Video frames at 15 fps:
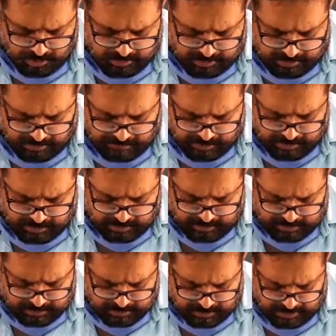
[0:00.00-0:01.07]
The
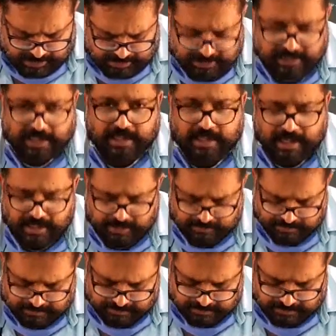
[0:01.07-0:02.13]
rivers like
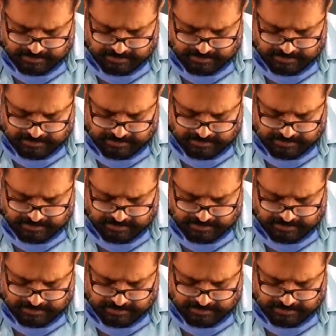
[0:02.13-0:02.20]
Ganga,